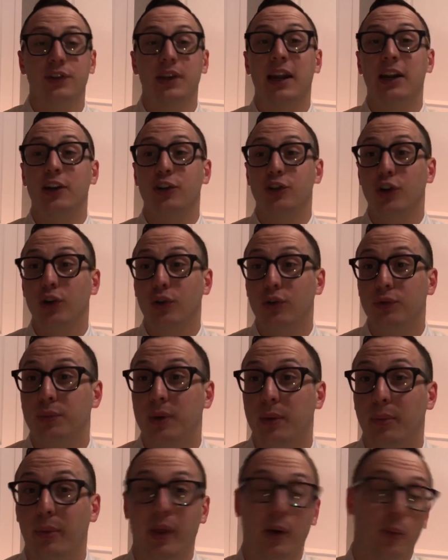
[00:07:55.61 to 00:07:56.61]
And it shows
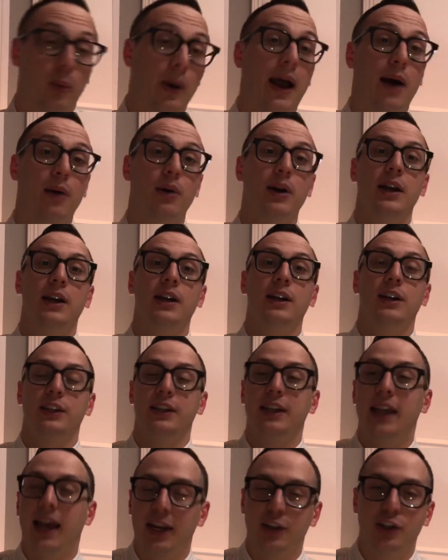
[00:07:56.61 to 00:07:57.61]
people that, wow, yeah,